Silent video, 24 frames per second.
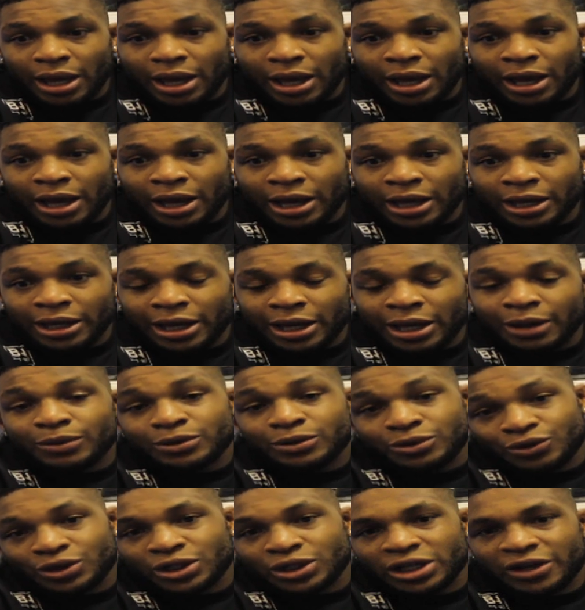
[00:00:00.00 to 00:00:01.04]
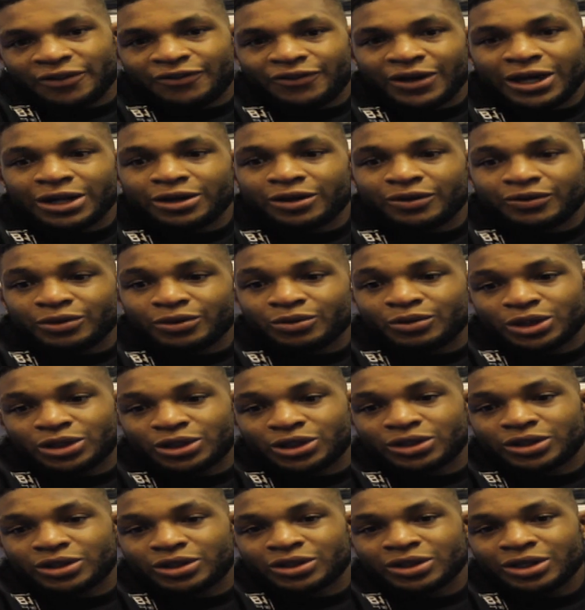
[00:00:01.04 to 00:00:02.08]
I was originally a fan of,
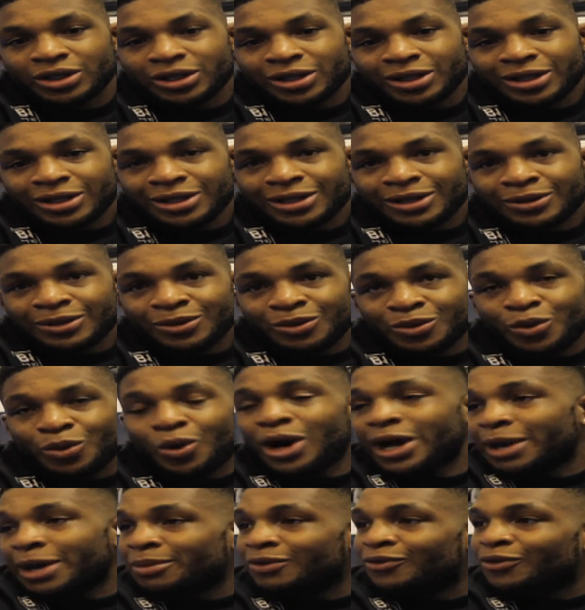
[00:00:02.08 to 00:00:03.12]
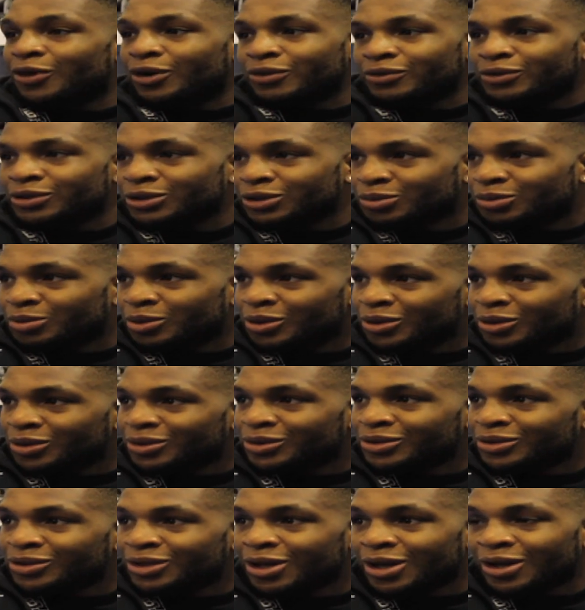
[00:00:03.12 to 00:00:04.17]
which is why I'm involved in sport.
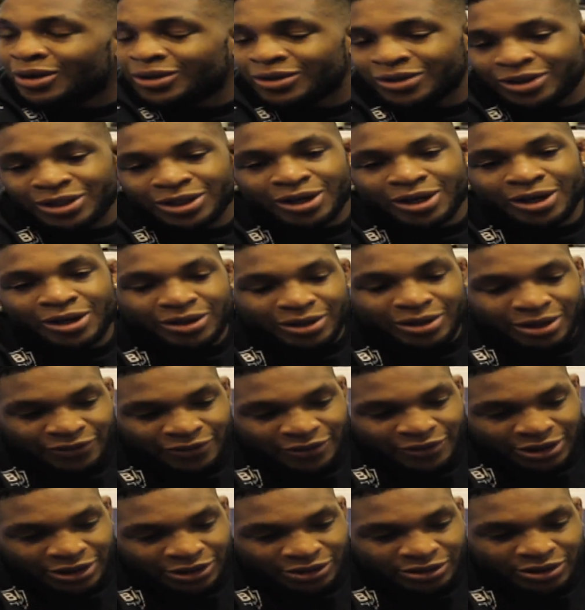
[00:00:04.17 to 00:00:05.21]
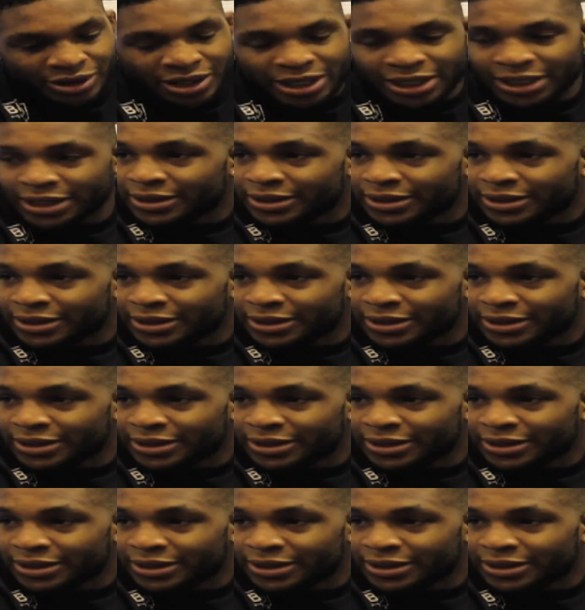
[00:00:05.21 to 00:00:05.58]
Yeah. So, you know, I think it's great.